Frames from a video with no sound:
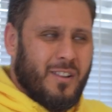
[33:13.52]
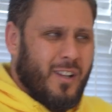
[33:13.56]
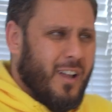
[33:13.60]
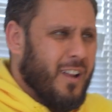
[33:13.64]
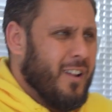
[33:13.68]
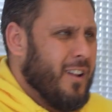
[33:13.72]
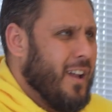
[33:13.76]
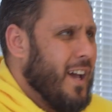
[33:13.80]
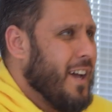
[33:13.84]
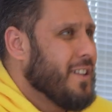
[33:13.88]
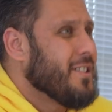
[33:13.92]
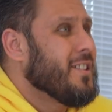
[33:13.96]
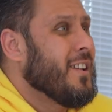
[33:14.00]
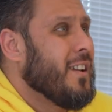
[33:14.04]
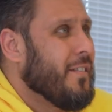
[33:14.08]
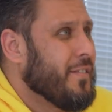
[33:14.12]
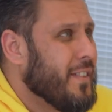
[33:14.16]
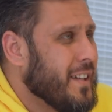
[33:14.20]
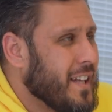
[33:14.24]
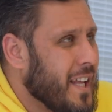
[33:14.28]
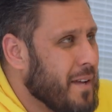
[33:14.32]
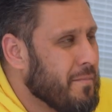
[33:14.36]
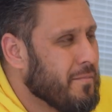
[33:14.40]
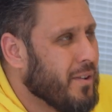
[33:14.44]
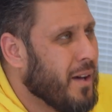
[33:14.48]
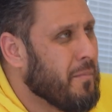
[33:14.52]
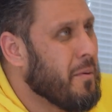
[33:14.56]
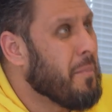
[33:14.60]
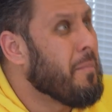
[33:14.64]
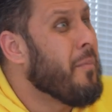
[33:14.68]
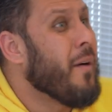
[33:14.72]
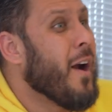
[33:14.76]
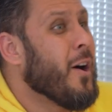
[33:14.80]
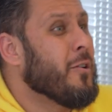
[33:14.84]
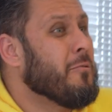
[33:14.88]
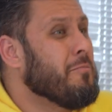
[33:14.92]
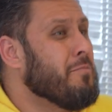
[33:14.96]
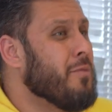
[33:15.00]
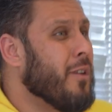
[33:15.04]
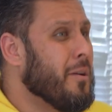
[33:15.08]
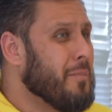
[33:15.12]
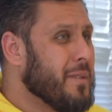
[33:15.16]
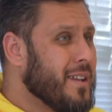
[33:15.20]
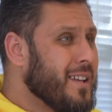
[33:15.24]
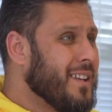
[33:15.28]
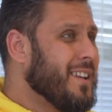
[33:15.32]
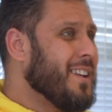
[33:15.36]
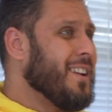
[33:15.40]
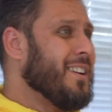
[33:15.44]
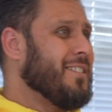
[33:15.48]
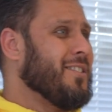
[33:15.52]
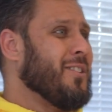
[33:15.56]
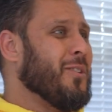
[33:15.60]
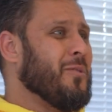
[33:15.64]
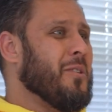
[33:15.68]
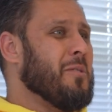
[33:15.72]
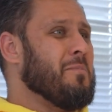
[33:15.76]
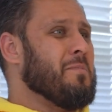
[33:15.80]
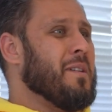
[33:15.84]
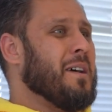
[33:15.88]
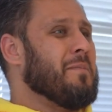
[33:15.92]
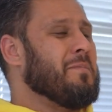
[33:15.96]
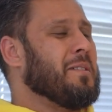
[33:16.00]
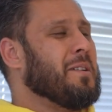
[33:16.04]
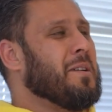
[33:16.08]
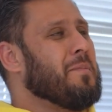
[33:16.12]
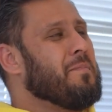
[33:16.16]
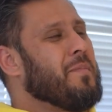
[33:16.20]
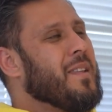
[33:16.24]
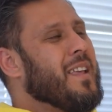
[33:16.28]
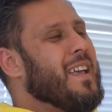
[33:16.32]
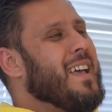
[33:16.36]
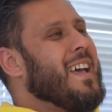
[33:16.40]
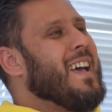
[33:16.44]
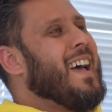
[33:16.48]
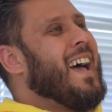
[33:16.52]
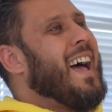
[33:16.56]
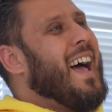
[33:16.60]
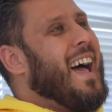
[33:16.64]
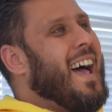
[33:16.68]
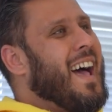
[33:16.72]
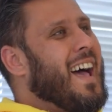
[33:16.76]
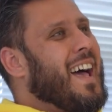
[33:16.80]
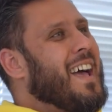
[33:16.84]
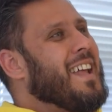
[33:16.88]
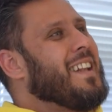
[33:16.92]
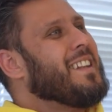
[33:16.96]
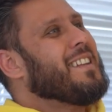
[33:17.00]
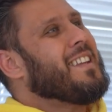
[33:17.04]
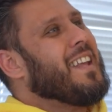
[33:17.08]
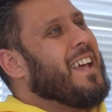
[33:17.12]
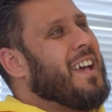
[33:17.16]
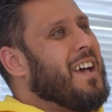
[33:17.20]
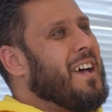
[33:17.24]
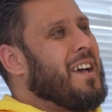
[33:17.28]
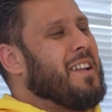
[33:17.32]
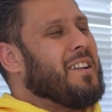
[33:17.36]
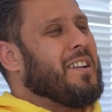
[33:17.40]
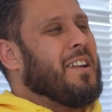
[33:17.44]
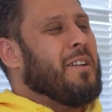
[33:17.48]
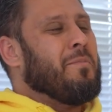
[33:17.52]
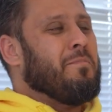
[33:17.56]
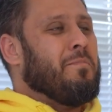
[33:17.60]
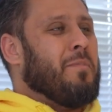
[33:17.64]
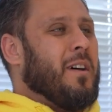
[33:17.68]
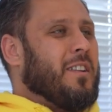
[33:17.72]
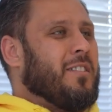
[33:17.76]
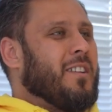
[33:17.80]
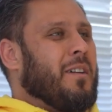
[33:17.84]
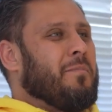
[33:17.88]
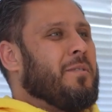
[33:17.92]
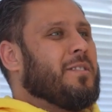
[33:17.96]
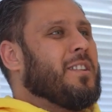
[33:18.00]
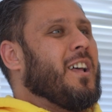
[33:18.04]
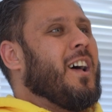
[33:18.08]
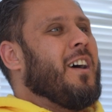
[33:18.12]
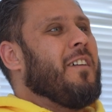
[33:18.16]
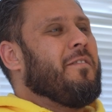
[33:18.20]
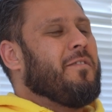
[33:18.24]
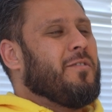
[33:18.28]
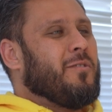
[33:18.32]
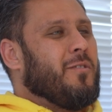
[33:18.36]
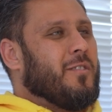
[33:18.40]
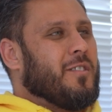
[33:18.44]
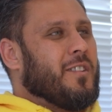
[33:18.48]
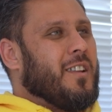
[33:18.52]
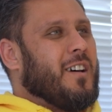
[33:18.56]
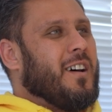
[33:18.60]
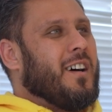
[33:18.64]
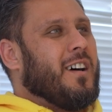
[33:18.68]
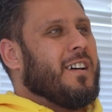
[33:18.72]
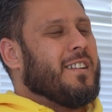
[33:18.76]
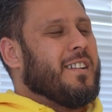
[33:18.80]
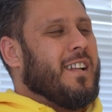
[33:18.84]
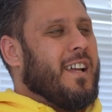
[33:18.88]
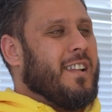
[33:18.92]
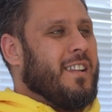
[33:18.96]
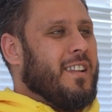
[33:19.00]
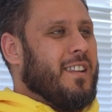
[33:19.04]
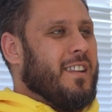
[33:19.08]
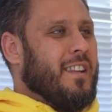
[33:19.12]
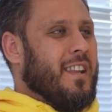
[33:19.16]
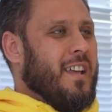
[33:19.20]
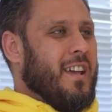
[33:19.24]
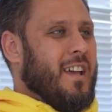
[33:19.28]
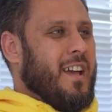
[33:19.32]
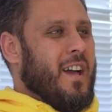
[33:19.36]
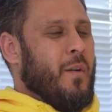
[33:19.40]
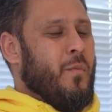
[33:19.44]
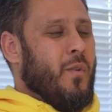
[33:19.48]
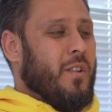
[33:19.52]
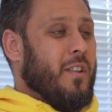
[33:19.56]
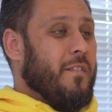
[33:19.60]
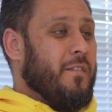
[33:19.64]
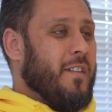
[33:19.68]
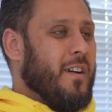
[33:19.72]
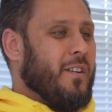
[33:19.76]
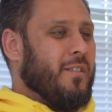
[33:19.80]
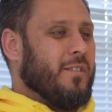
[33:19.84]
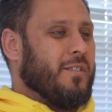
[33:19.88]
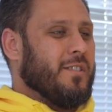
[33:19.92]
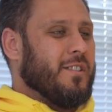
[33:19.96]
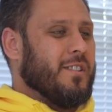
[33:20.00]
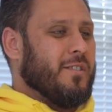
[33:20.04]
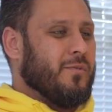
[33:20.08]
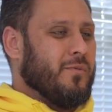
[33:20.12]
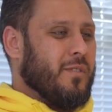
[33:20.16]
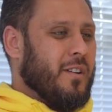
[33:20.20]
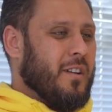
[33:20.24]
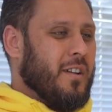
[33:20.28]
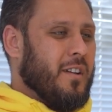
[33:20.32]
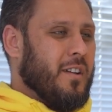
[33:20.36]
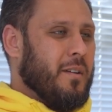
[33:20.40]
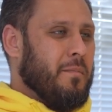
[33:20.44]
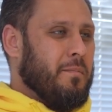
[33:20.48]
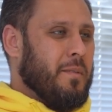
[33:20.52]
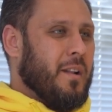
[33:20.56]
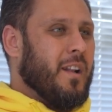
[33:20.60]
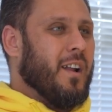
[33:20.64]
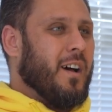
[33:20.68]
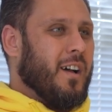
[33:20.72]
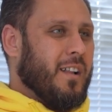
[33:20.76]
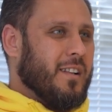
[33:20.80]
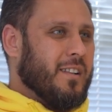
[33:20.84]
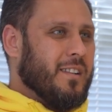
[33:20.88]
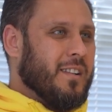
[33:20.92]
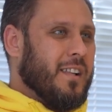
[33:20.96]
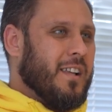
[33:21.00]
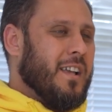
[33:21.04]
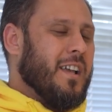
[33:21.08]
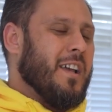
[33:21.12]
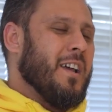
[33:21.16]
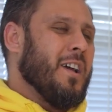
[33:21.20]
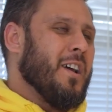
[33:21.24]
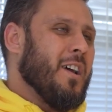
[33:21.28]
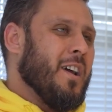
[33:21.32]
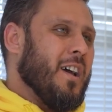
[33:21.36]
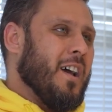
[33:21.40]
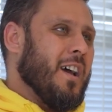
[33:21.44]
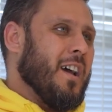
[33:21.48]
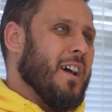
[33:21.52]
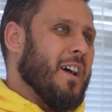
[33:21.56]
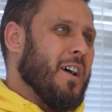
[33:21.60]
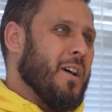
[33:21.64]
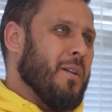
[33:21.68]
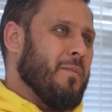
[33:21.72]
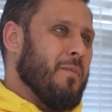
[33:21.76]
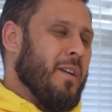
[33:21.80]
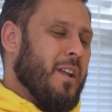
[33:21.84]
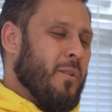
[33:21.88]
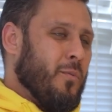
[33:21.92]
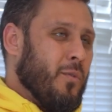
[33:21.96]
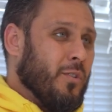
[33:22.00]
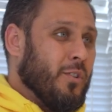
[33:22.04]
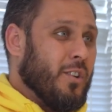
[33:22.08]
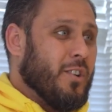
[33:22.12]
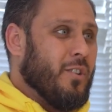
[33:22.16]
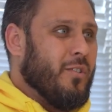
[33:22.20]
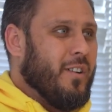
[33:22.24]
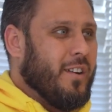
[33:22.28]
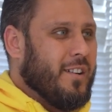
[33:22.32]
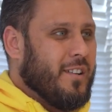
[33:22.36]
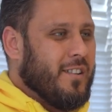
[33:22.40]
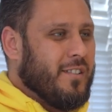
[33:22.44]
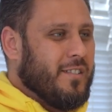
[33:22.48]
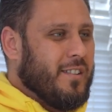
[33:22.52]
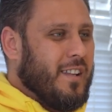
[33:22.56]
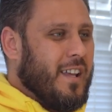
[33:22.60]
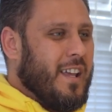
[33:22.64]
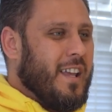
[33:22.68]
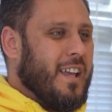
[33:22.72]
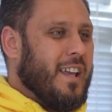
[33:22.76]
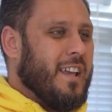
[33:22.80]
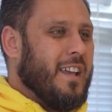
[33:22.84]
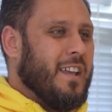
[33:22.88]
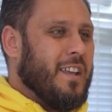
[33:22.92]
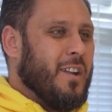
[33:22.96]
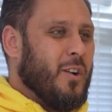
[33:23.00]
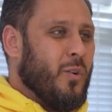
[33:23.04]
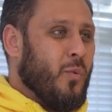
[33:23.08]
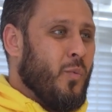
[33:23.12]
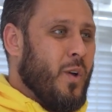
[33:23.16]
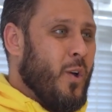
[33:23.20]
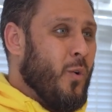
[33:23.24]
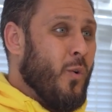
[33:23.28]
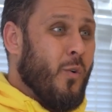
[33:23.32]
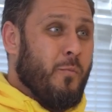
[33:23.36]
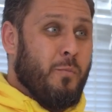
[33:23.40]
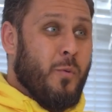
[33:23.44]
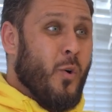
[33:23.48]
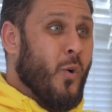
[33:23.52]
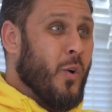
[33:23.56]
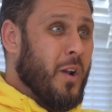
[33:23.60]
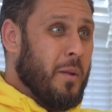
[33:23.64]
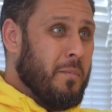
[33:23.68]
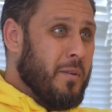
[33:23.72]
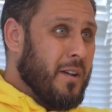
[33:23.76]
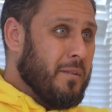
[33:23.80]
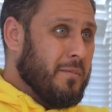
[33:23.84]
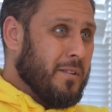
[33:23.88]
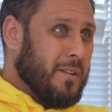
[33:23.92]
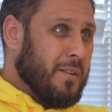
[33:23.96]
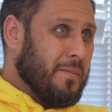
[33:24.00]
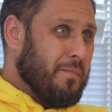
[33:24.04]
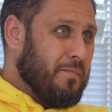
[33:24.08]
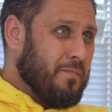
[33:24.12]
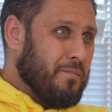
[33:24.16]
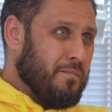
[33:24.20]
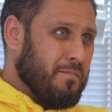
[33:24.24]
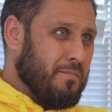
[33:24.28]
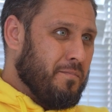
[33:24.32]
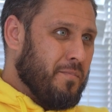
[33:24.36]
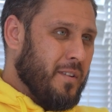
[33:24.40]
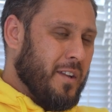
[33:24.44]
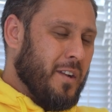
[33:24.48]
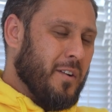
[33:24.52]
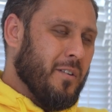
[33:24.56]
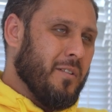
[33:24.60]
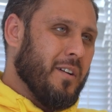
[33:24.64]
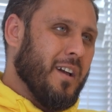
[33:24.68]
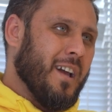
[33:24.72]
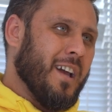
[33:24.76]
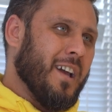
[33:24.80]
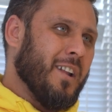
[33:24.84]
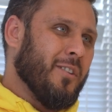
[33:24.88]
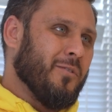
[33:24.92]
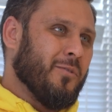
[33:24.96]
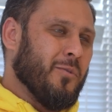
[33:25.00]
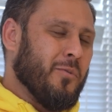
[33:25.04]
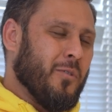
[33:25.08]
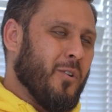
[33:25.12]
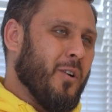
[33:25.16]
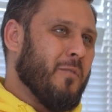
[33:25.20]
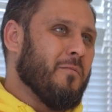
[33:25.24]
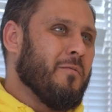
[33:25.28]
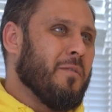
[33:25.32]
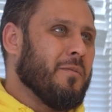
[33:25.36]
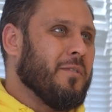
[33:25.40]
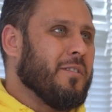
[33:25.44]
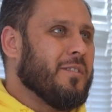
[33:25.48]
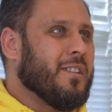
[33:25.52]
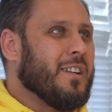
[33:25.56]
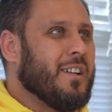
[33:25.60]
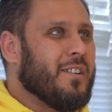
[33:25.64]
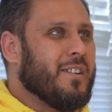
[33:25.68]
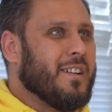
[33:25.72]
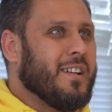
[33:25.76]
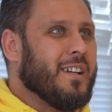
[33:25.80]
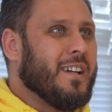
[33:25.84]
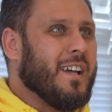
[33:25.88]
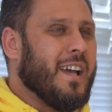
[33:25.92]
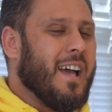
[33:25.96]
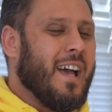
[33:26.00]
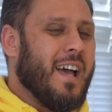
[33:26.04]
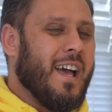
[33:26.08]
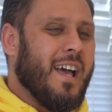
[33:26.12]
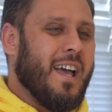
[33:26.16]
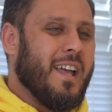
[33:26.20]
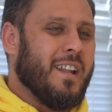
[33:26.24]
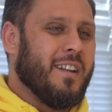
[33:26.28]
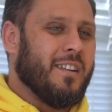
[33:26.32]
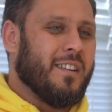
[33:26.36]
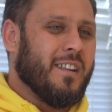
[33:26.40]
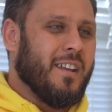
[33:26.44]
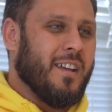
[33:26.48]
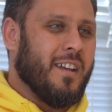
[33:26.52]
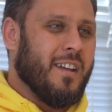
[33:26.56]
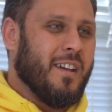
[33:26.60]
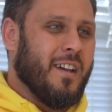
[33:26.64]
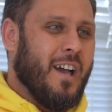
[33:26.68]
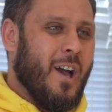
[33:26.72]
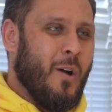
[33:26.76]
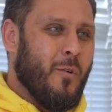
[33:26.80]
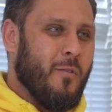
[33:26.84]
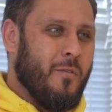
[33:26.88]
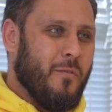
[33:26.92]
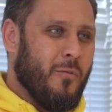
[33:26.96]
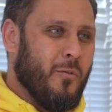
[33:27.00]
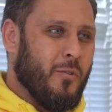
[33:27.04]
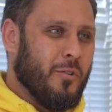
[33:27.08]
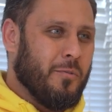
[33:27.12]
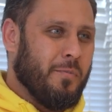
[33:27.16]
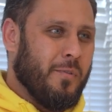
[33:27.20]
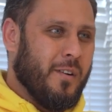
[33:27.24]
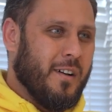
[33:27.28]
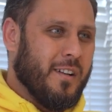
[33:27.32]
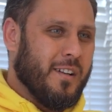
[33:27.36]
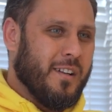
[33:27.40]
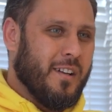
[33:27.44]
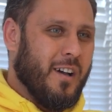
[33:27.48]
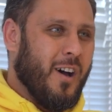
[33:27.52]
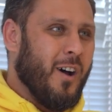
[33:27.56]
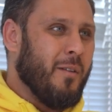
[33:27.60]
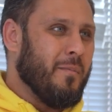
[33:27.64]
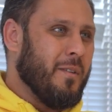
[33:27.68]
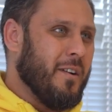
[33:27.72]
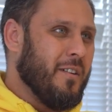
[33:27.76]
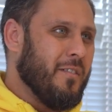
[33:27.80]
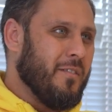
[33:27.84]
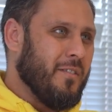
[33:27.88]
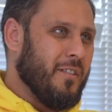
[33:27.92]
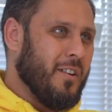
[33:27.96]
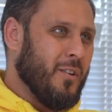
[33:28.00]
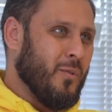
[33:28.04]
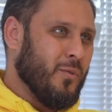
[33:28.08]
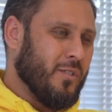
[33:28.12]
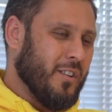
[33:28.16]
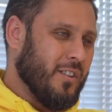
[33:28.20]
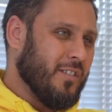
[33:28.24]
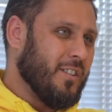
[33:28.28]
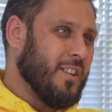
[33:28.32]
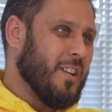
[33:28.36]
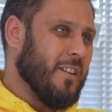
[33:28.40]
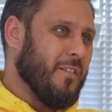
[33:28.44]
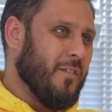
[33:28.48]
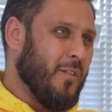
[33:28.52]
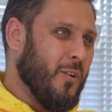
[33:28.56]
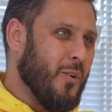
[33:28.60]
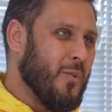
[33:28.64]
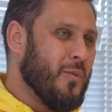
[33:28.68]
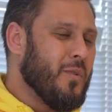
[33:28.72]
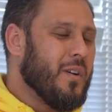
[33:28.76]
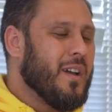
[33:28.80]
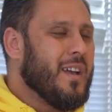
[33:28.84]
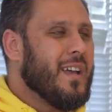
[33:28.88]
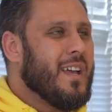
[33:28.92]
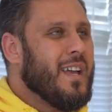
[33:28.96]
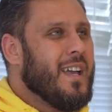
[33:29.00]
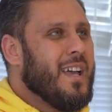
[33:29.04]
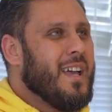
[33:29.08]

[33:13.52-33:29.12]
I actually love the name. I'm a proud Brummie, as you know, you're Birmingham. and myself, Sultan, and I'm one of the founders, Bilal, and one of the directors. We're all born in Birmingham. Okay. And so come from this area. And our fourth partner, Amir, was a CFO.